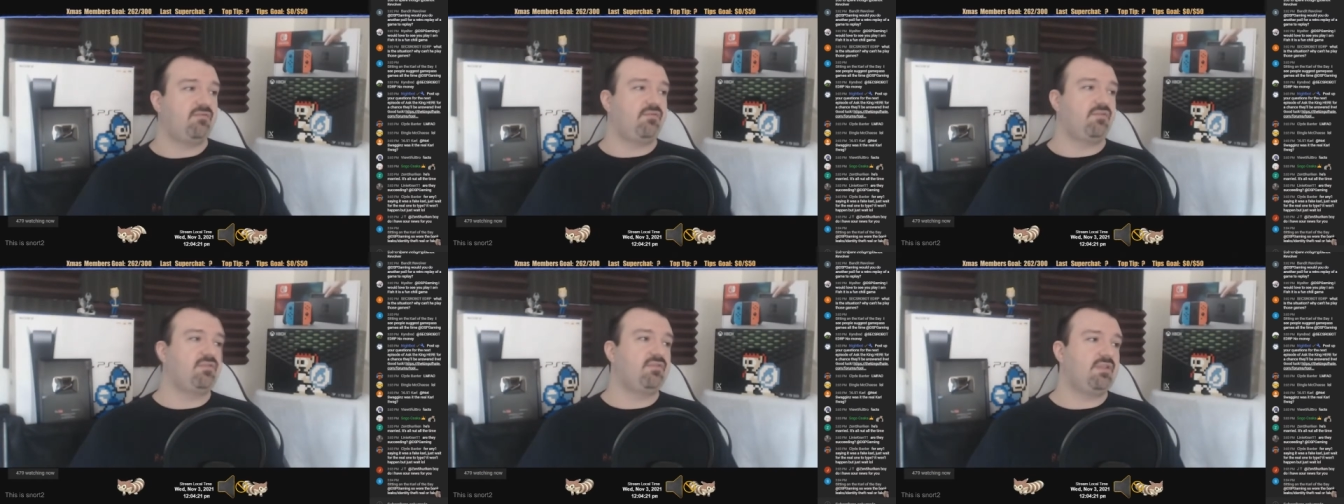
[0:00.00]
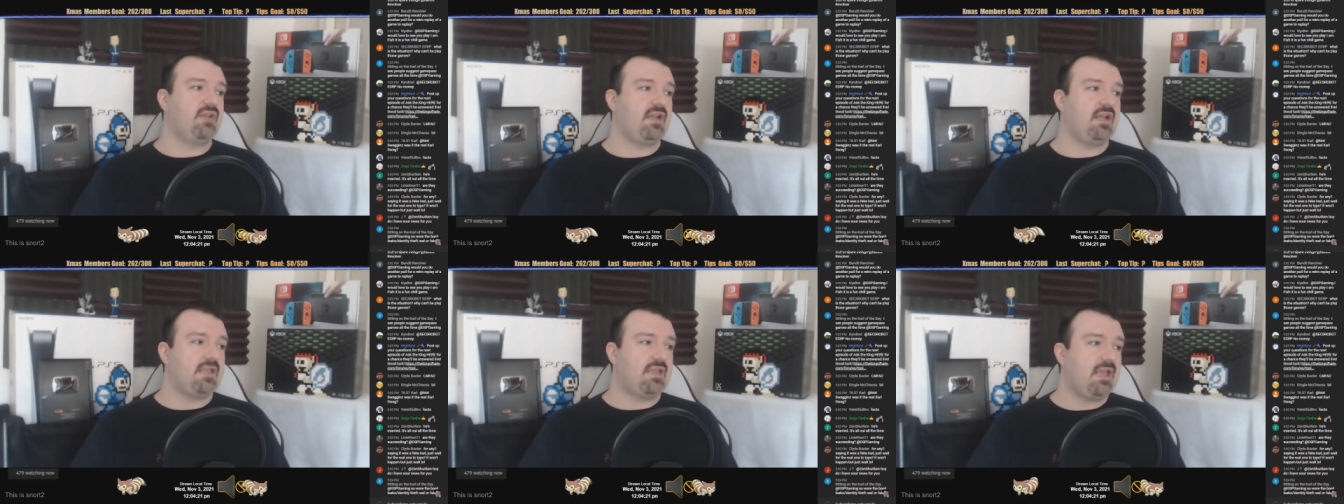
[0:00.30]
for you
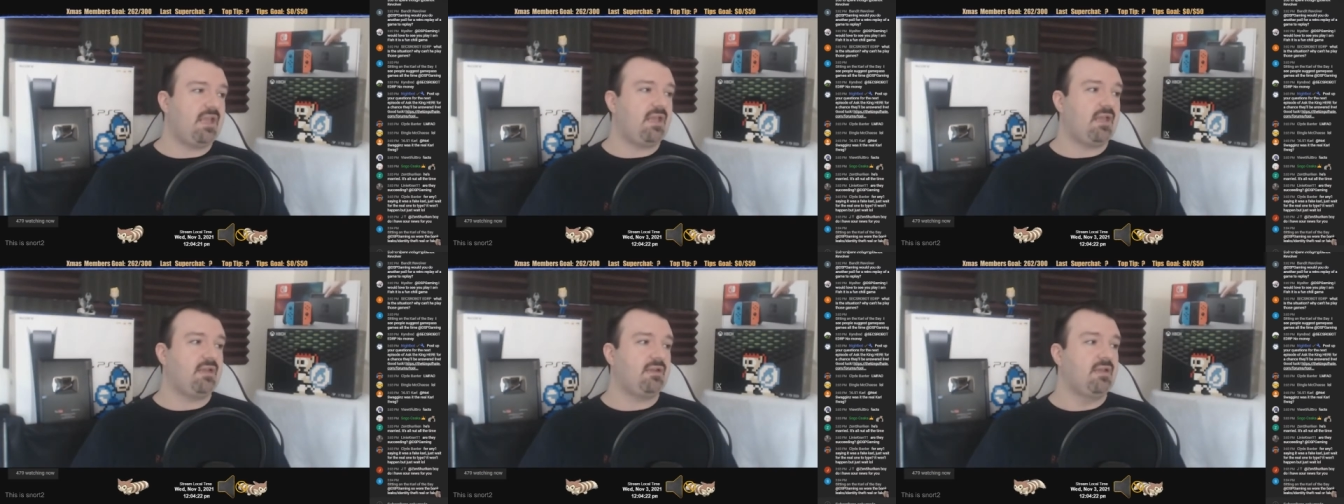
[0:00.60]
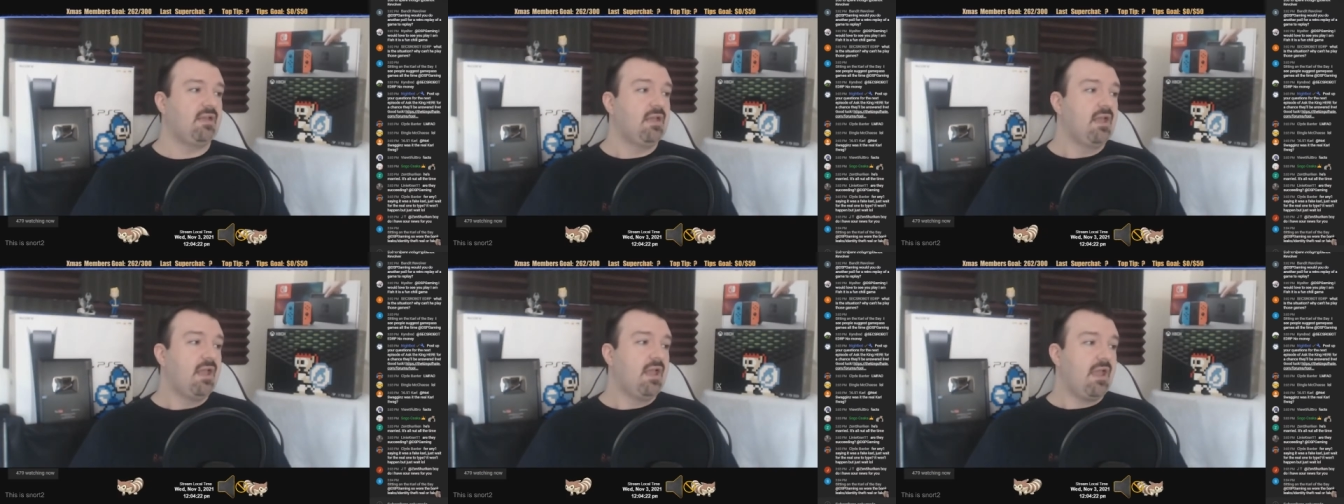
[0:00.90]
that I can.
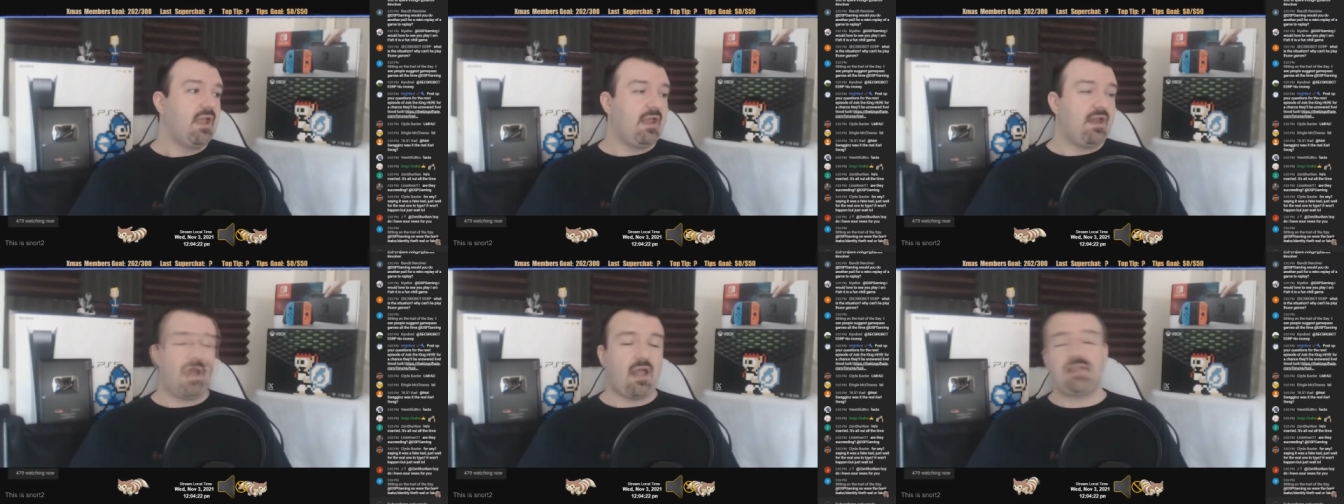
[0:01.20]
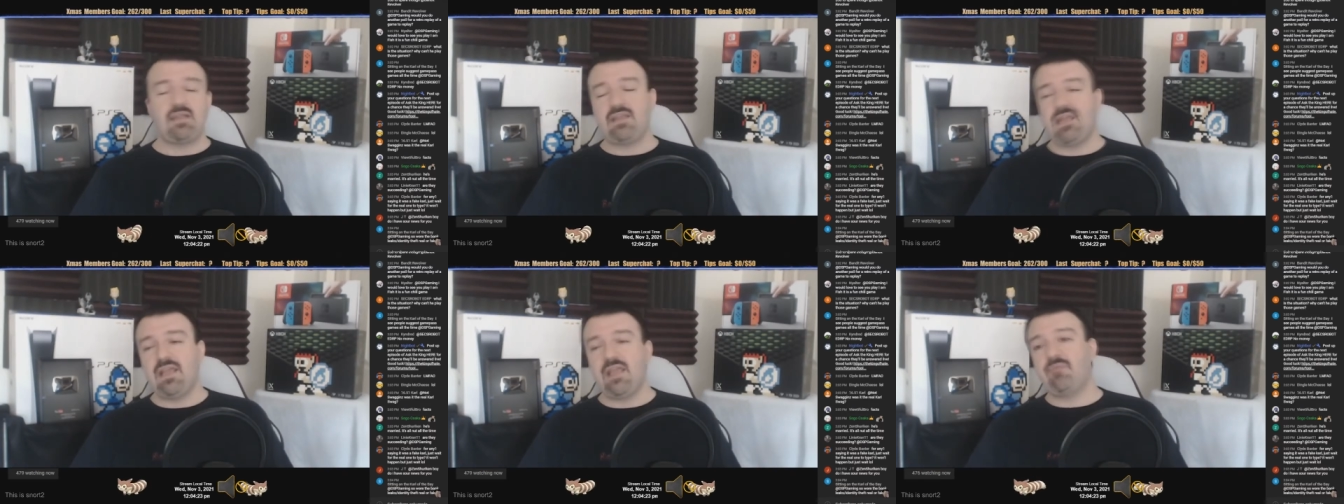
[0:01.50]
And I
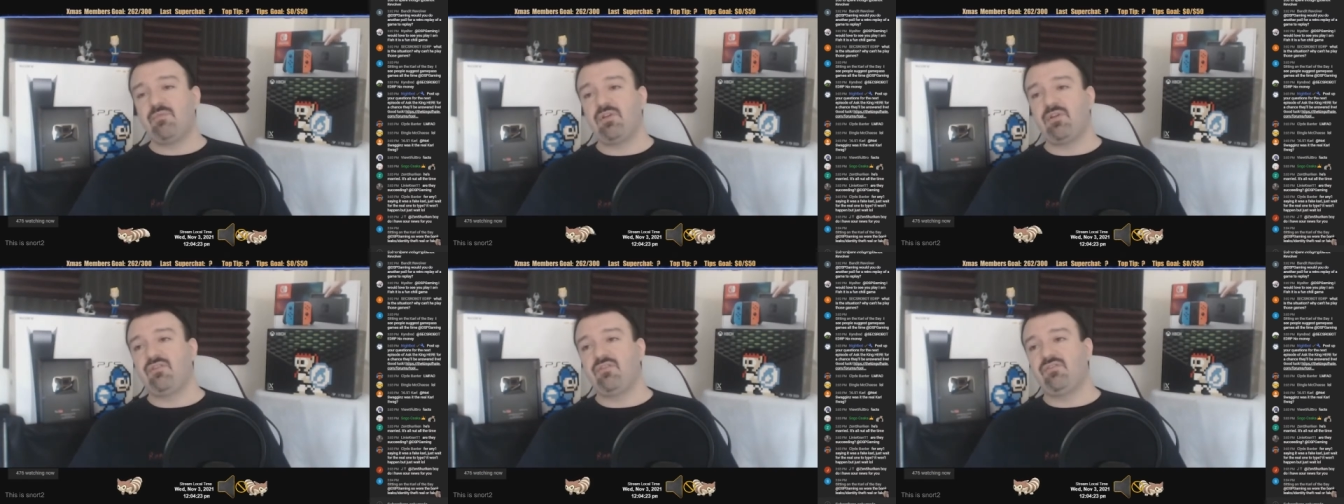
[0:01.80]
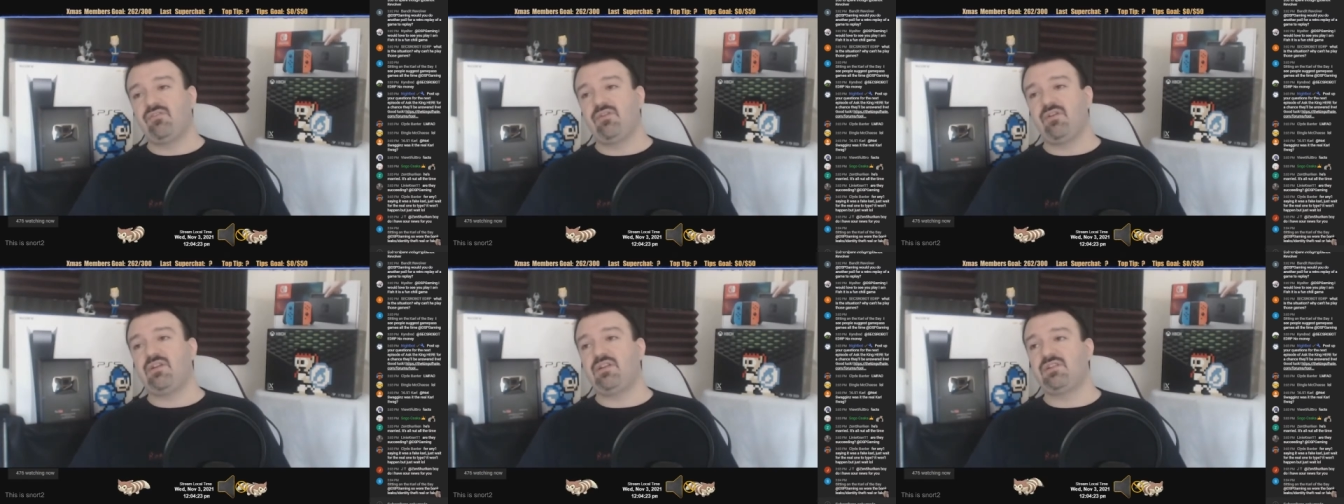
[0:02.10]
can't because
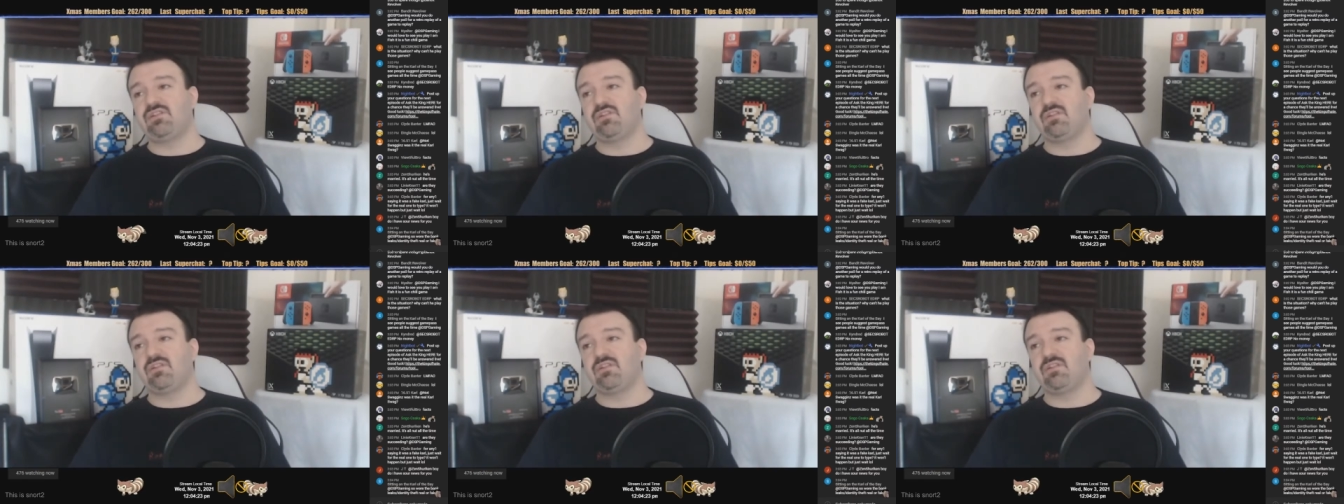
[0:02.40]
of financial